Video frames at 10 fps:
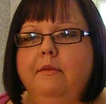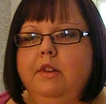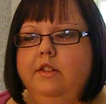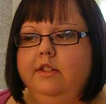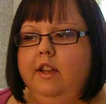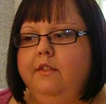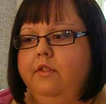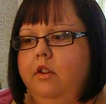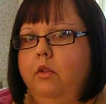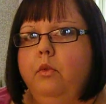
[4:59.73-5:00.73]
I've been using it
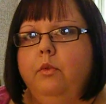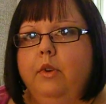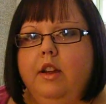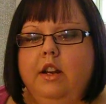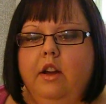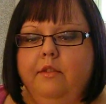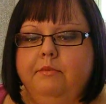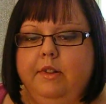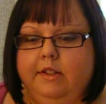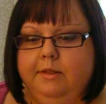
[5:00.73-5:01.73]
for, well, you know,
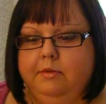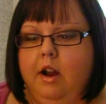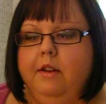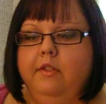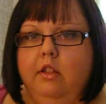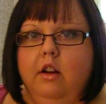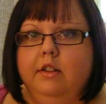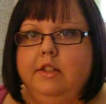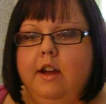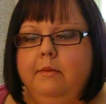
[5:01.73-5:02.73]
I've been subscribed for a
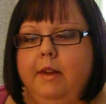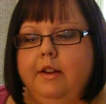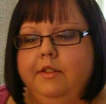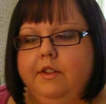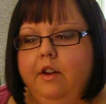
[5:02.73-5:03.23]
long time now,